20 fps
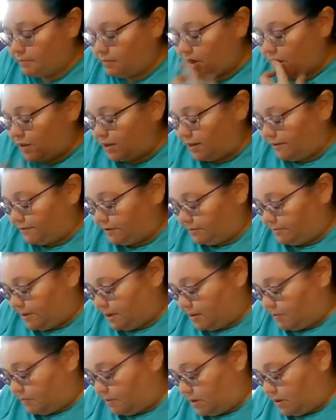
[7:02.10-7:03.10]
We just have to
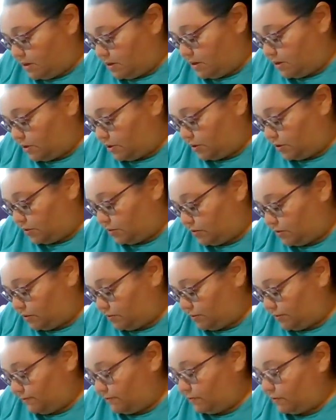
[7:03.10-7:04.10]
make 1, 2,
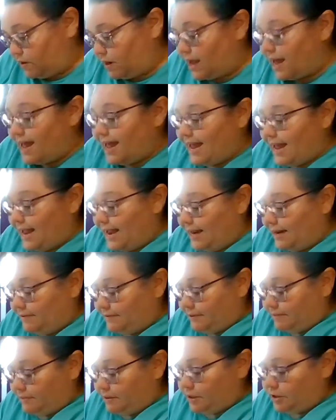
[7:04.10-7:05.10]
3, 4, 8
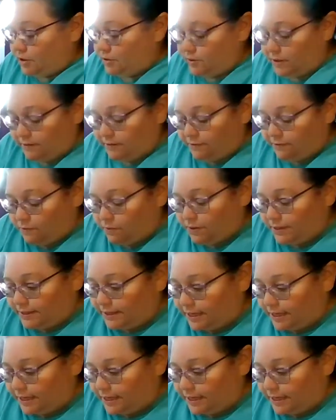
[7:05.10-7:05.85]
of them, because we need 4